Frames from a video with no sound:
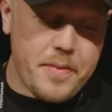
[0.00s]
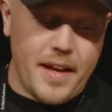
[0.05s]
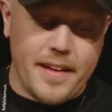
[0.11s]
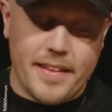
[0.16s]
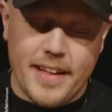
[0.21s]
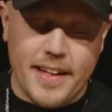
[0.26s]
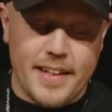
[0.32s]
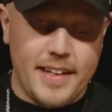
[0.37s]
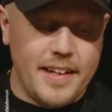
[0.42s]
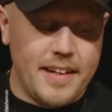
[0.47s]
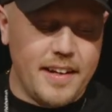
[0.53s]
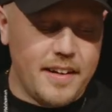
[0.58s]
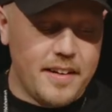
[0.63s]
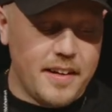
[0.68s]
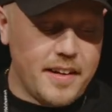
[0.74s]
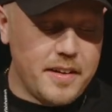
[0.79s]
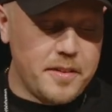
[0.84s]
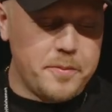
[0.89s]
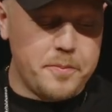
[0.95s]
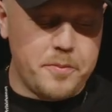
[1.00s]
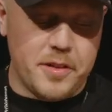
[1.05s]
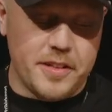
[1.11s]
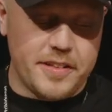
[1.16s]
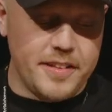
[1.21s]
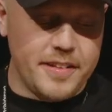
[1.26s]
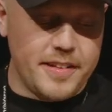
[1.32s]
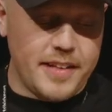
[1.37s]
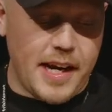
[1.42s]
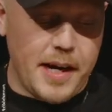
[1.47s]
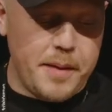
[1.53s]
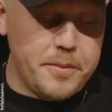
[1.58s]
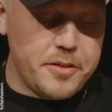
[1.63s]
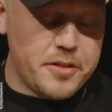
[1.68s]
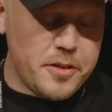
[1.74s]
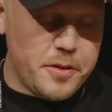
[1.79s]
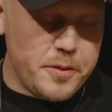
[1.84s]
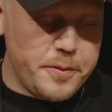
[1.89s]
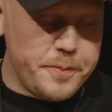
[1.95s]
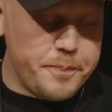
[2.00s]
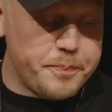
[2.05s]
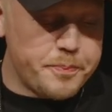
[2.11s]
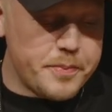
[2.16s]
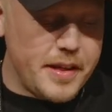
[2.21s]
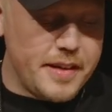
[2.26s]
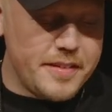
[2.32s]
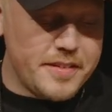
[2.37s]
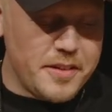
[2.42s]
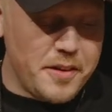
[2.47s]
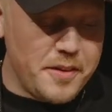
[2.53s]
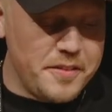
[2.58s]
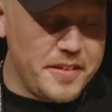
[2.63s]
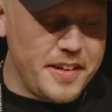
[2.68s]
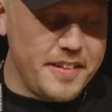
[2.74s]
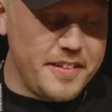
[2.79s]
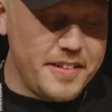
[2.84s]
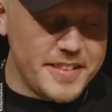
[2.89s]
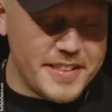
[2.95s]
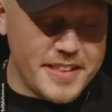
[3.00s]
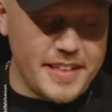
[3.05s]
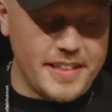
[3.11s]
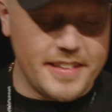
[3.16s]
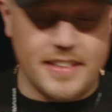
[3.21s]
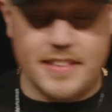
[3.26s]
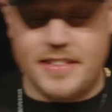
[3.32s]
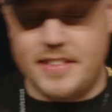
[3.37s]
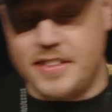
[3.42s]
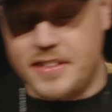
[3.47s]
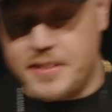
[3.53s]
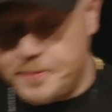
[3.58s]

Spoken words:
They did a lot of prison time, so they served their sentence.